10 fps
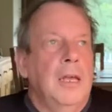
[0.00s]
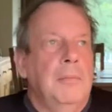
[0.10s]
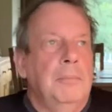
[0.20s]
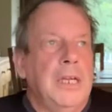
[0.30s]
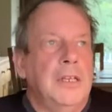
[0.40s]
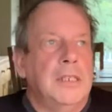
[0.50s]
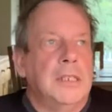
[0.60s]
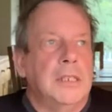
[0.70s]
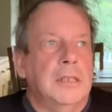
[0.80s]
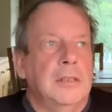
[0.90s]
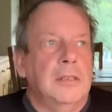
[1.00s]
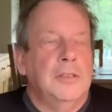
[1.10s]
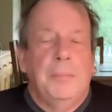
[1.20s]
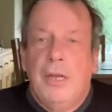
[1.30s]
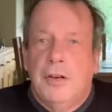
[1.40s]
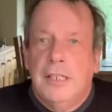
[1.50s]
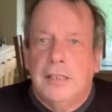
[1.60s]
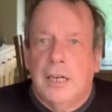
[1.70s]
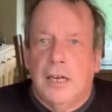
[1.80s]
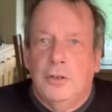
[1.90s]
because to be honest,
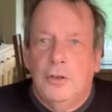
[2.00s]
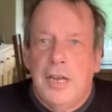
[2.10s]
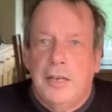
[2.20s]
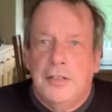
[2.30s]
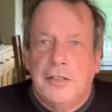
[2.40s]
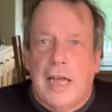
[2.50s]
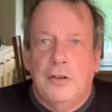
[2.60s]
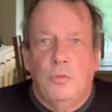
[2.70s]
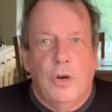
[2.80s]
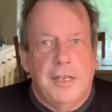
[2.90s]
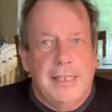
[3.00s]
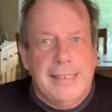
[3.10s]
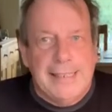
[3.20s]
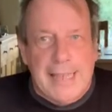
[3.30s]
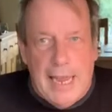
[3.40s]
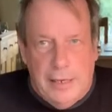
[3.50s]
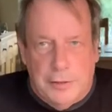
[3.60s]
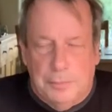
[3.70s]
I couldn't understand a word he said.